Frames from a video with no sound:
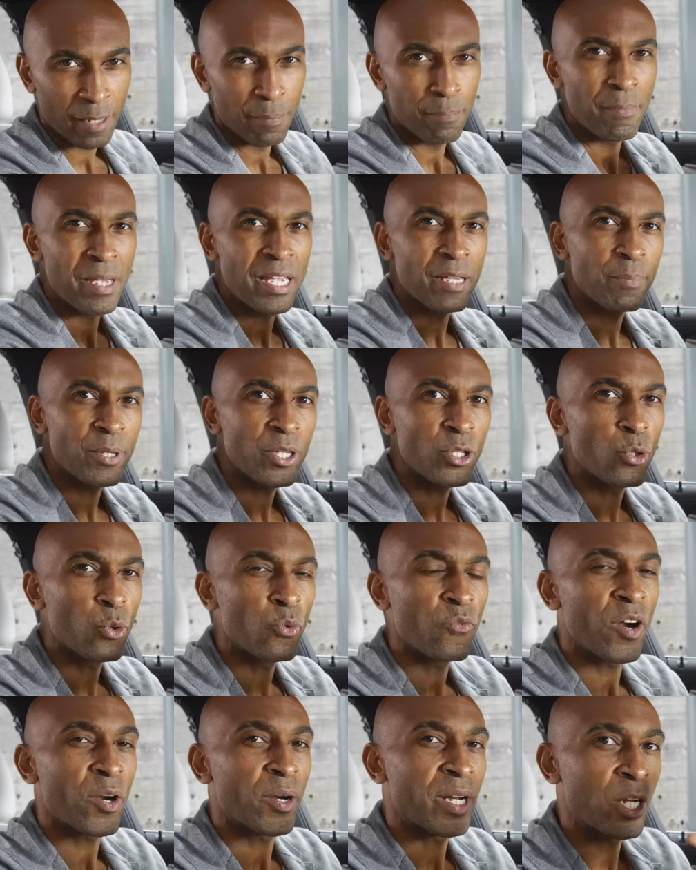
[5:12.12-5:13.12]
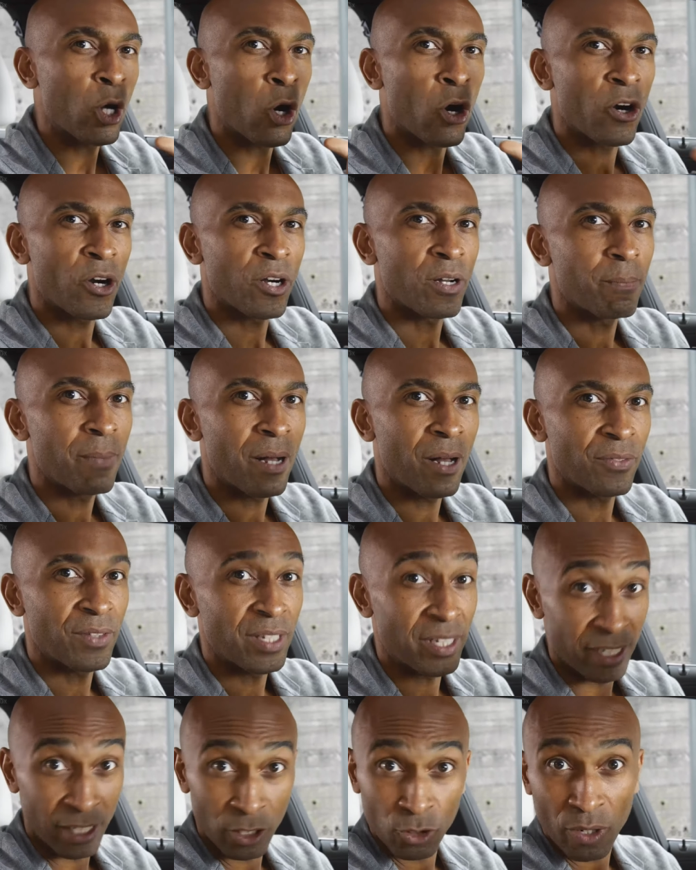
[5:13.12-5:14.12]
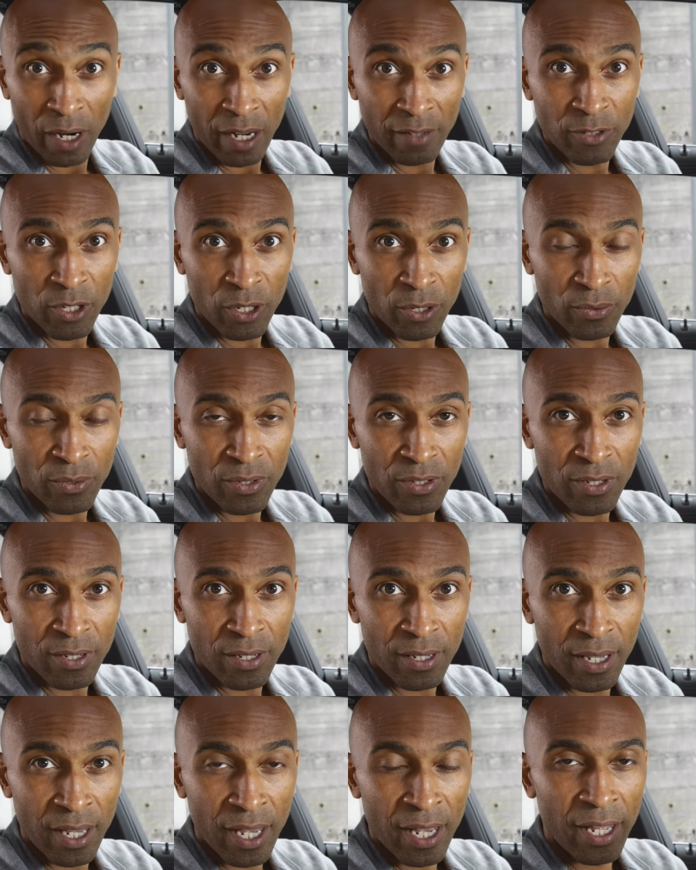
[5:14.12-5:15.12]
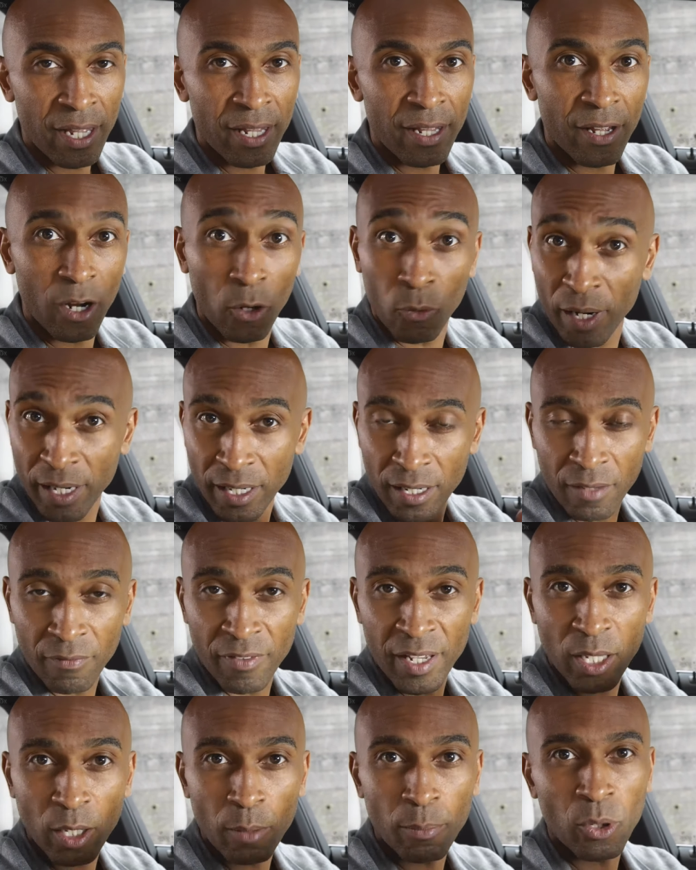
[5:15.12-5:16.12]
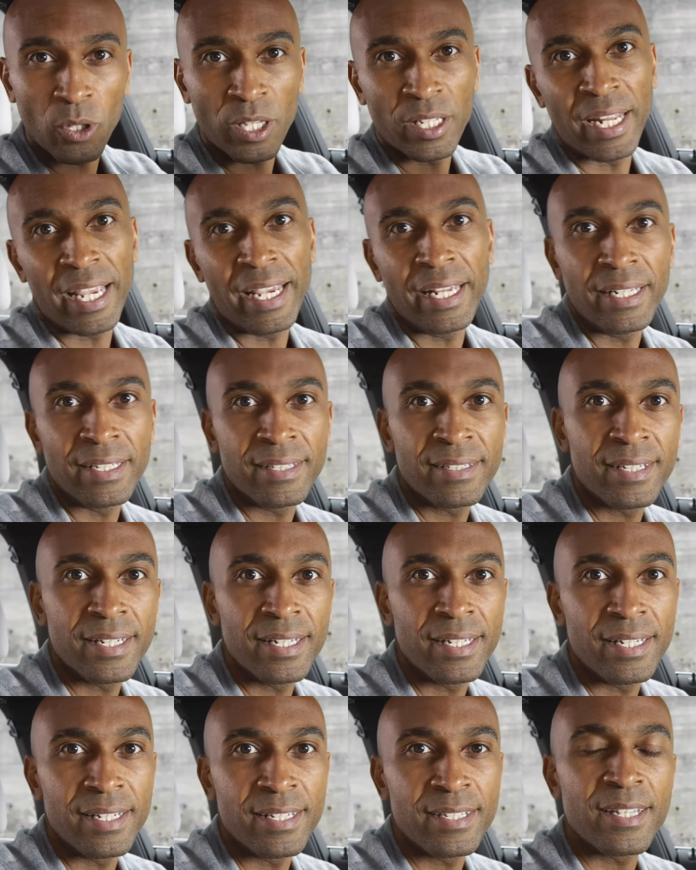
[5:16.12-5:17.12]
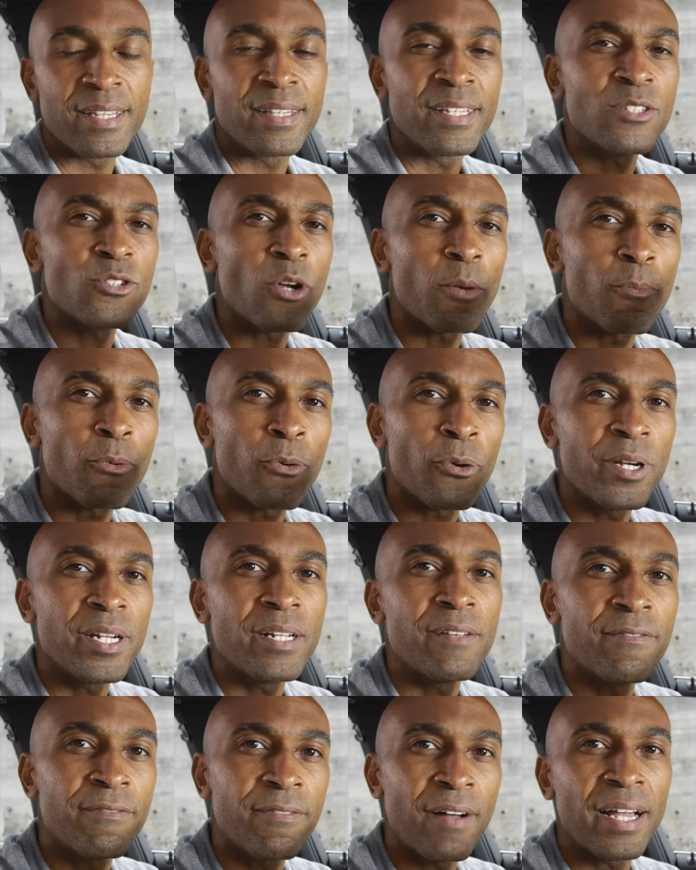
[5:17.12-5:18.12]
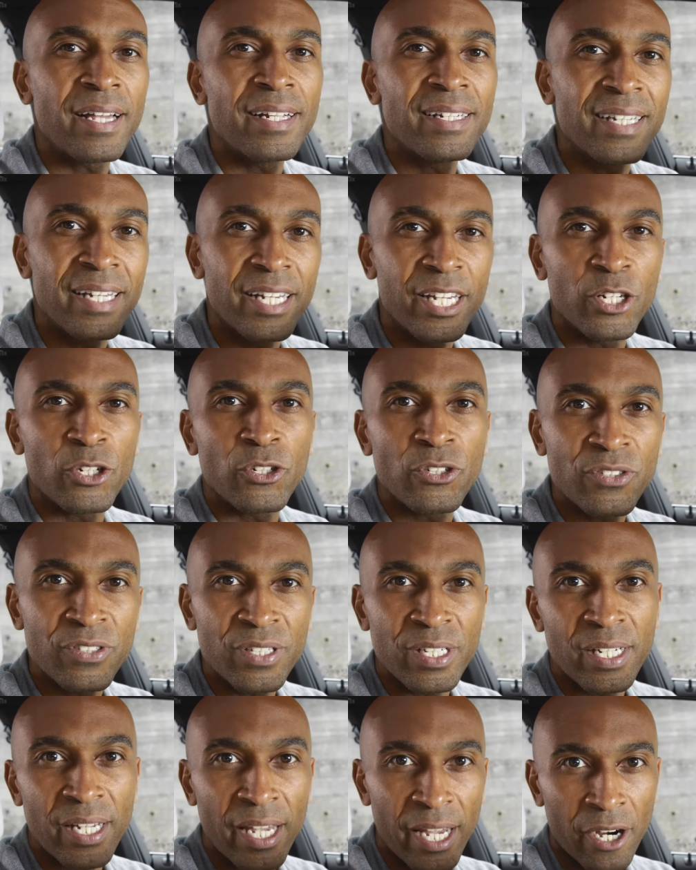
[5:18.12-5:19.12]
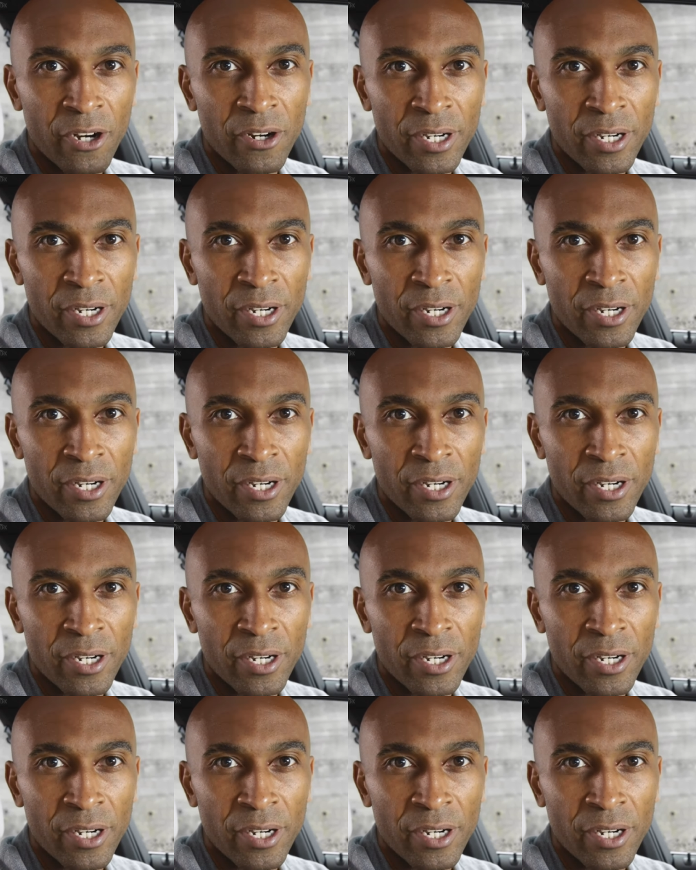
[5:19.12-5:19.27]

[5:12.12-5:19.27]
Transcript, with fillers: And maybe you've already heard about the eDrive zones. Already available in 80 cities, these are predefined inner city